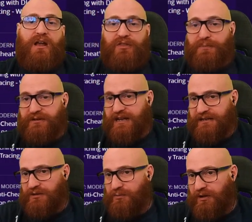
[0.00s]
The
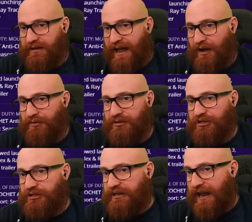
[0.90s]
protector will now
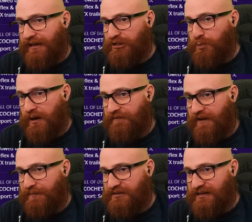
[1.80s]
gain
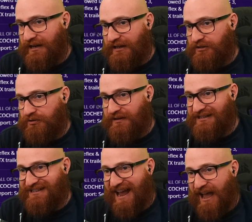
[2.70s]
25%
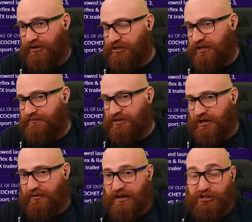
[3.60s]
increased energy
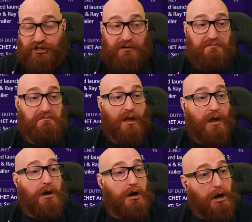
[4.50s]
regeneration.
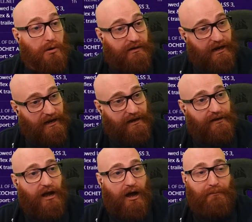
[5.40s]

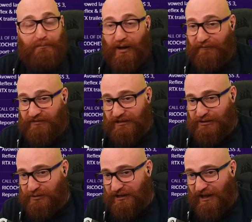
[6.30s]
Okay, a buff to the
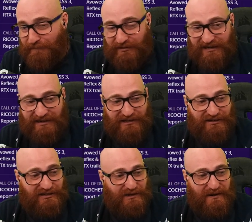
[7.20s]
Triglav
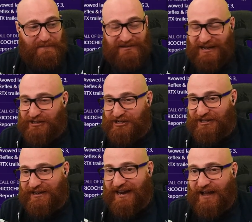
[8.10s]
protector, so we
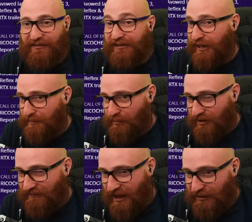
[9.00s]
potentially have a little bit
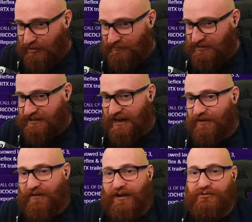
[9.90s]
more value on
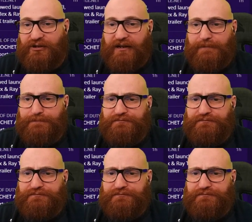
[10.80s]
Volskaya Foundry.